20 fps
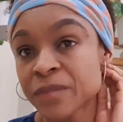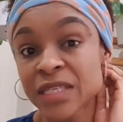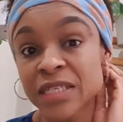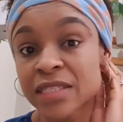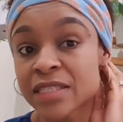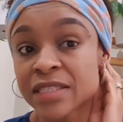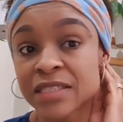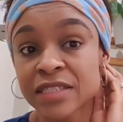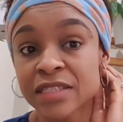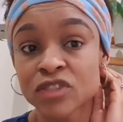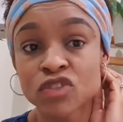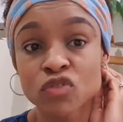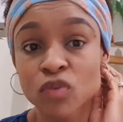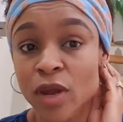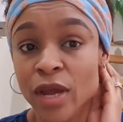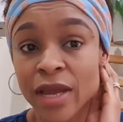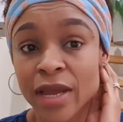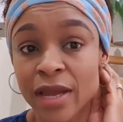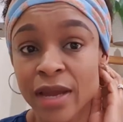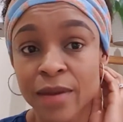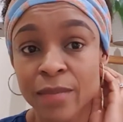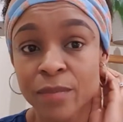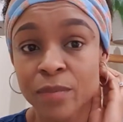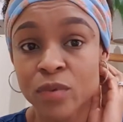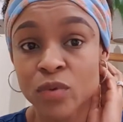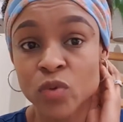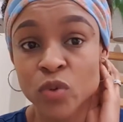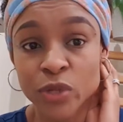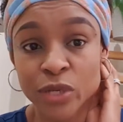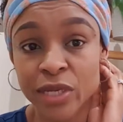didn't dry
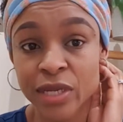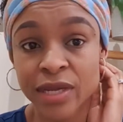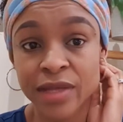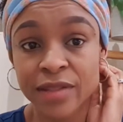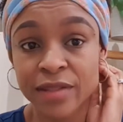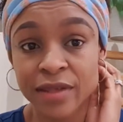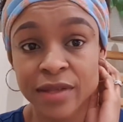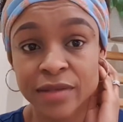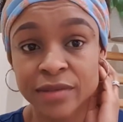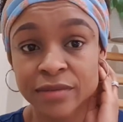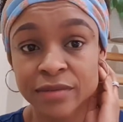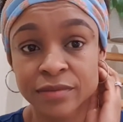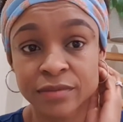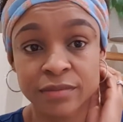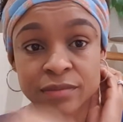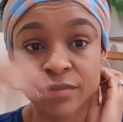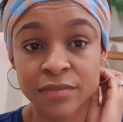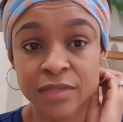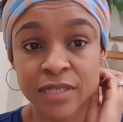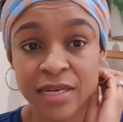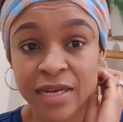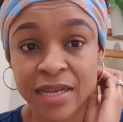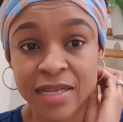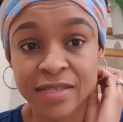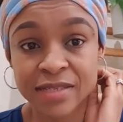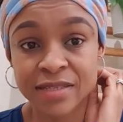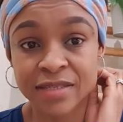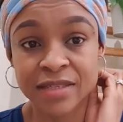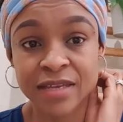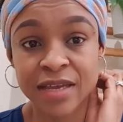up quicker than the
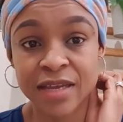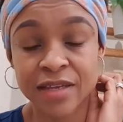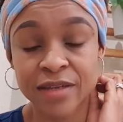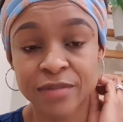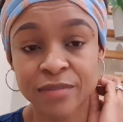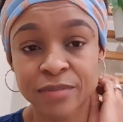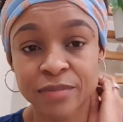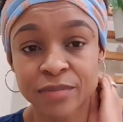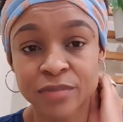last time.